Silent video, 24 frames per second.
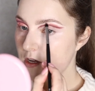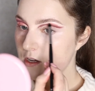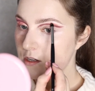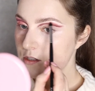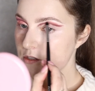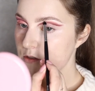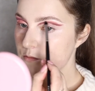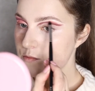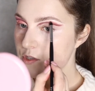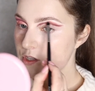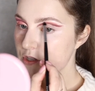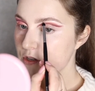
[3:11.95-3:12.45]

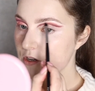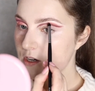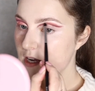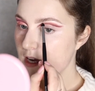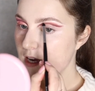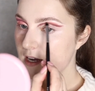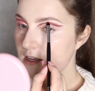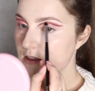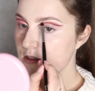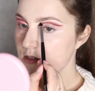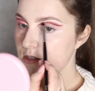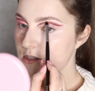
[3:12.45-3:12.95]
So I'm just going to
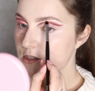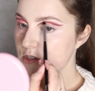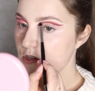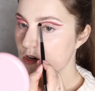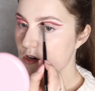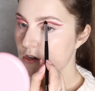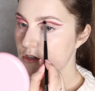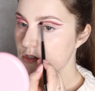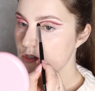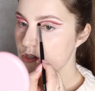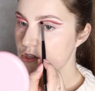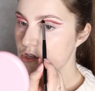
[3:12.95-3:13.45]
add this
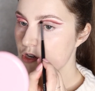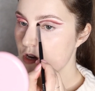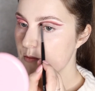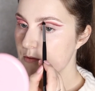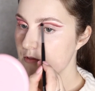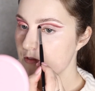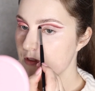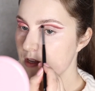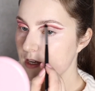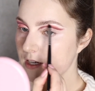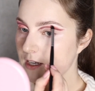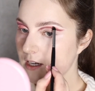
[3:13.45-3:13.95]
on top
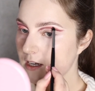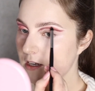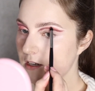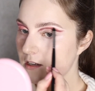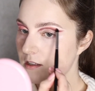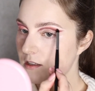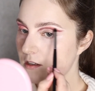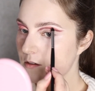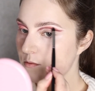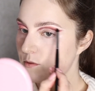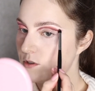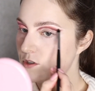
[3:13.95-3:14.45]
of that color
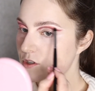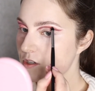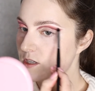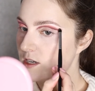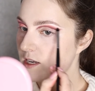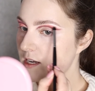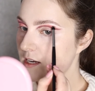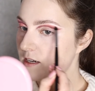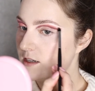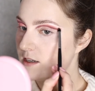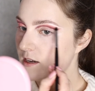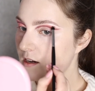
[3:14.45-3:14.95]
that we just
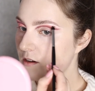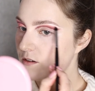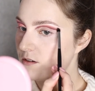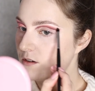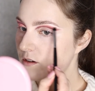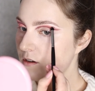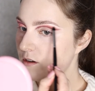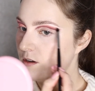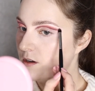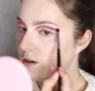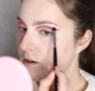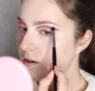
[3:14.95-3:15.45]
laid down.